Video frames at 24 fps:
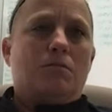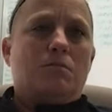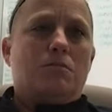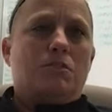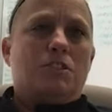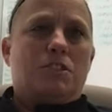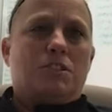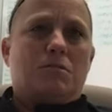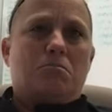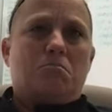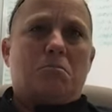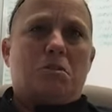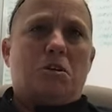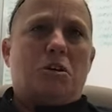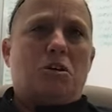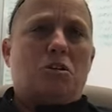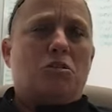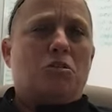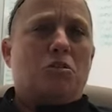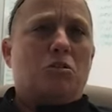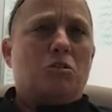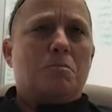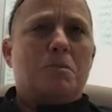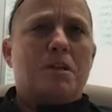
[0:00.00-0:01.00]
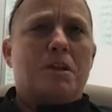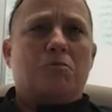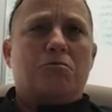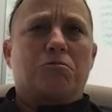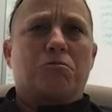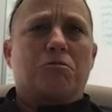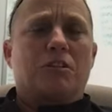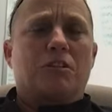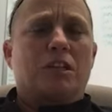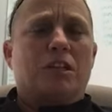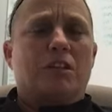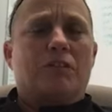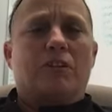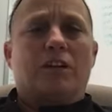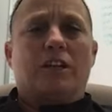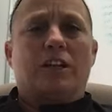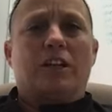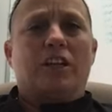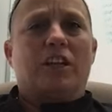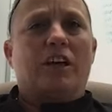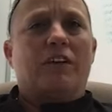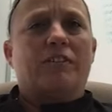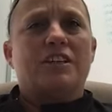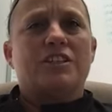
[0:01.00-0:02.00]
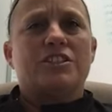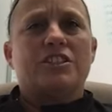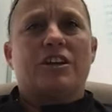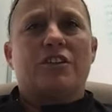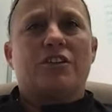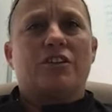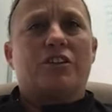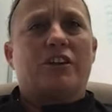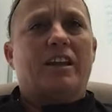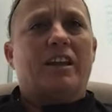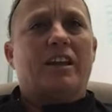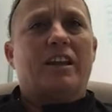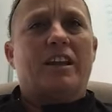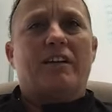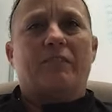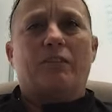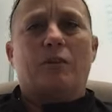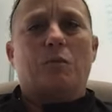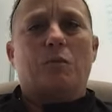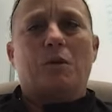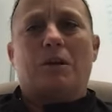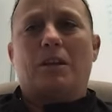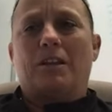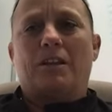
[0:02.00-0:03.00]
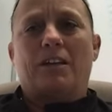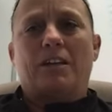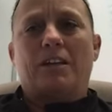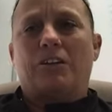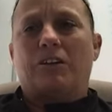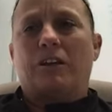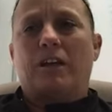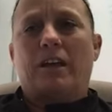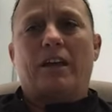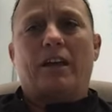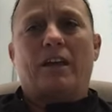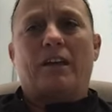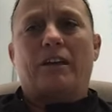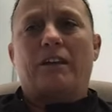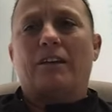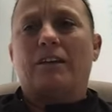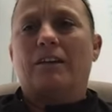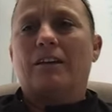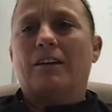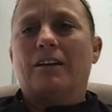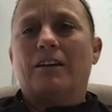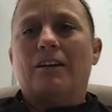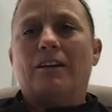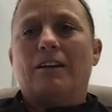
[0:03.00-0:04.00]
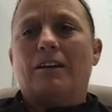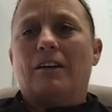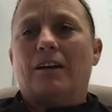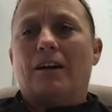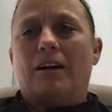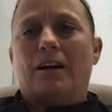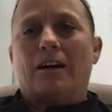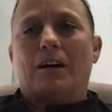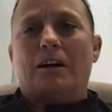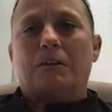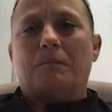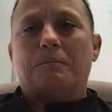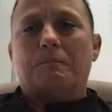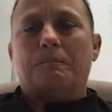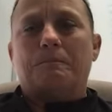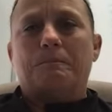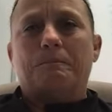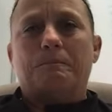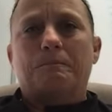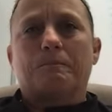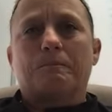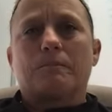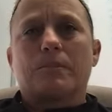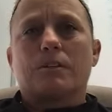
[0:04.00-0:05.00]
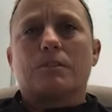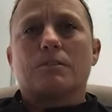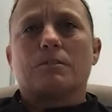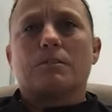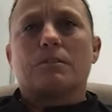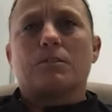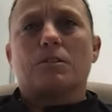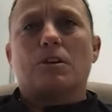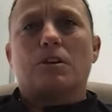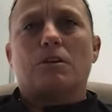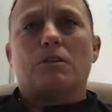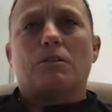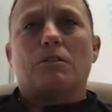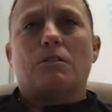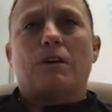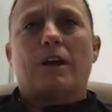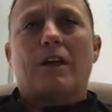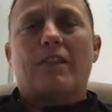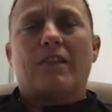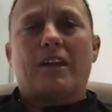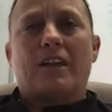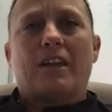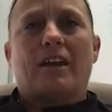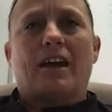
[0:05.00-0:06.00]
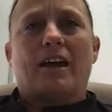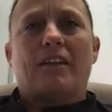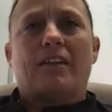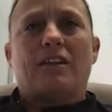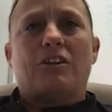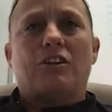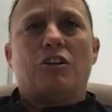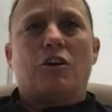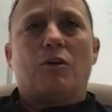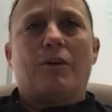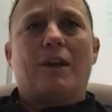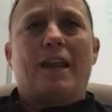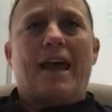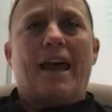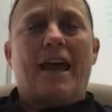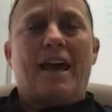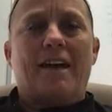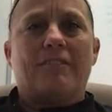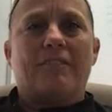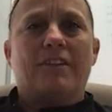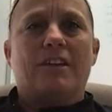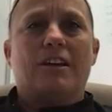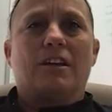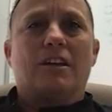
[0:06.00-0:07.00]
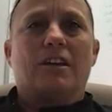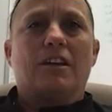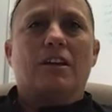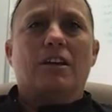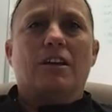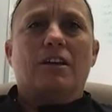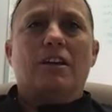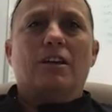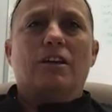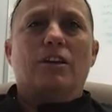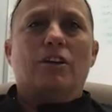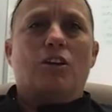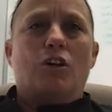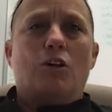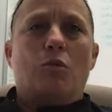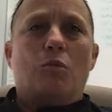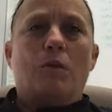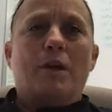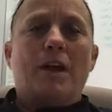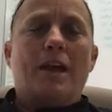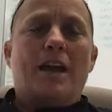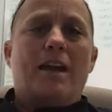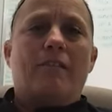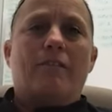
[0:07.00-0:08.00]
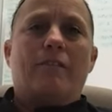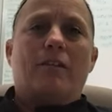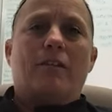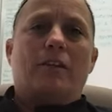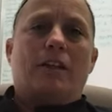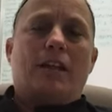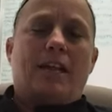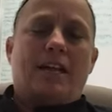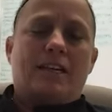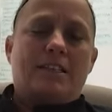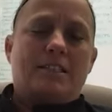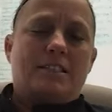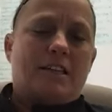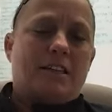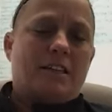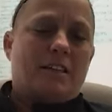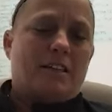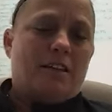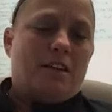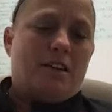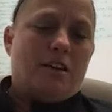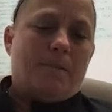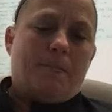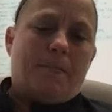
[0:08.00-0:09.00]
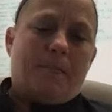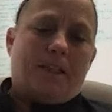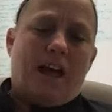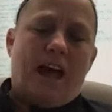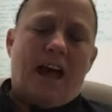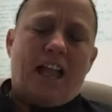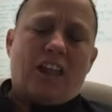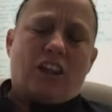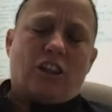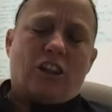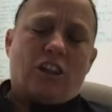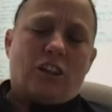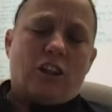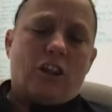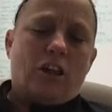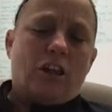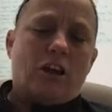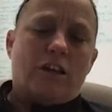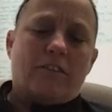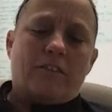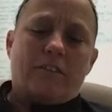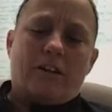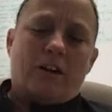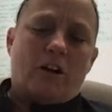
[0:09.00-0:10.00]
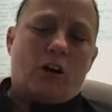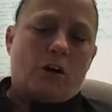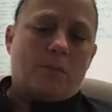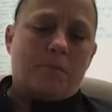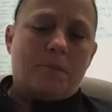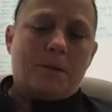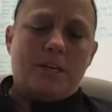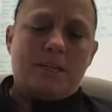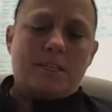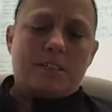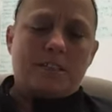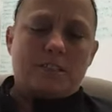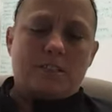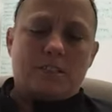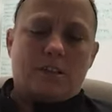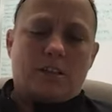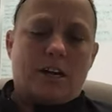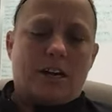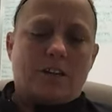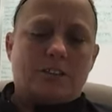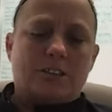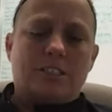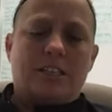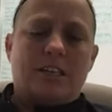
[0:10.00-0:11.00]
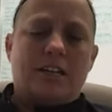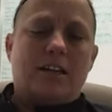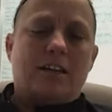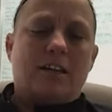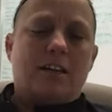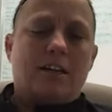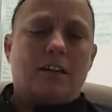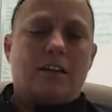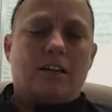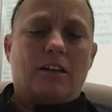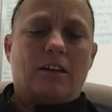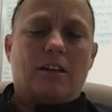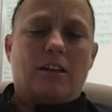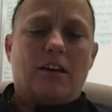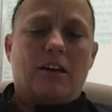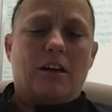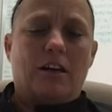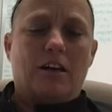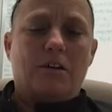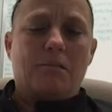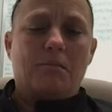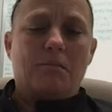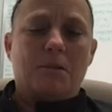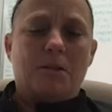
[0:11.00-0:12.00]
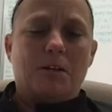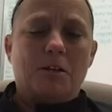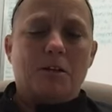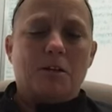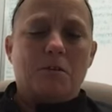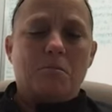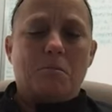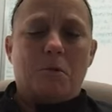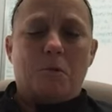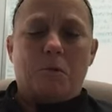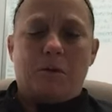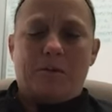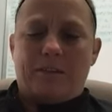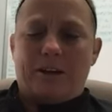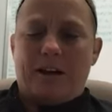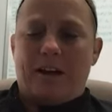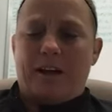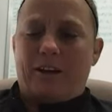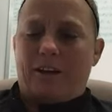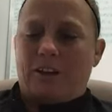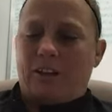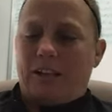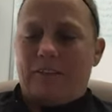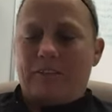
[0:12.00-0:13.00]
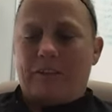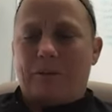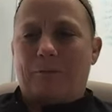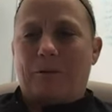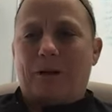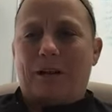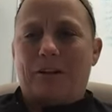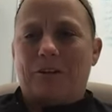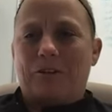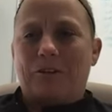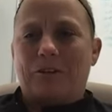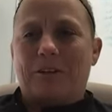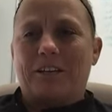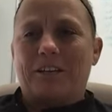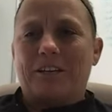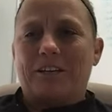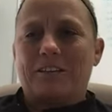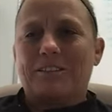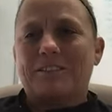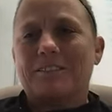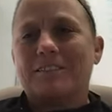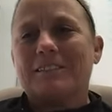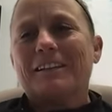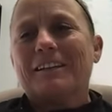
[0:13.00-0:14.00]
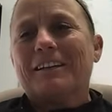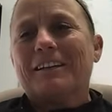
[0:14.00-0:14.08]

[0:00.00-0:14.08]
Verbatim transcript: just a group that really, really loved each other and never wanted the year to end. So I think, you know, and having, you know, we have, like I said, I love our pieces are outstanding, but we've got 11 brand new kids,